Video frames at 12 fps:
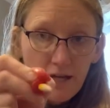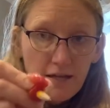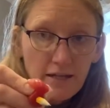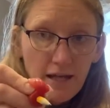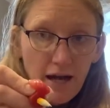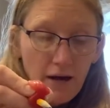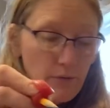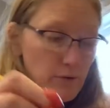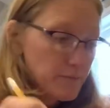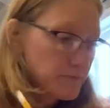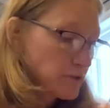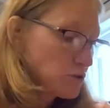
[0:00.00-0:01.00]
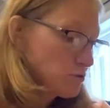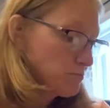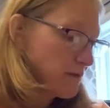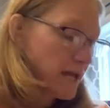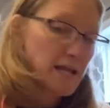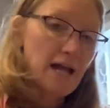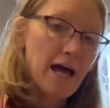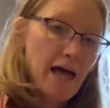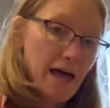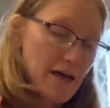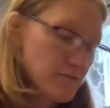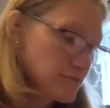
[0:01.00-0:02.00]
Now, you may not
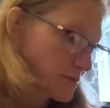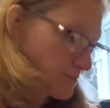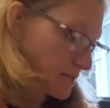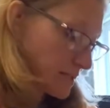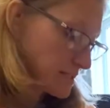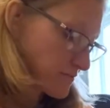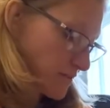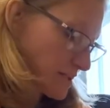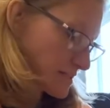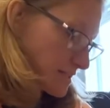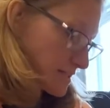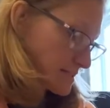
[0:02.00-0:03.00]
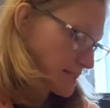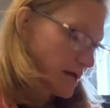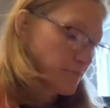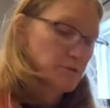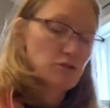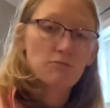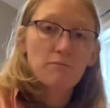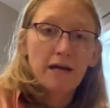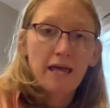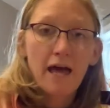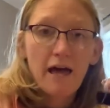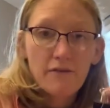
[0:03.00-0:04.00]
have something as fancy as that, but you
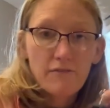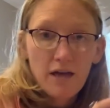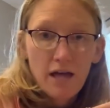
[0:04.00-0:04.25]
might have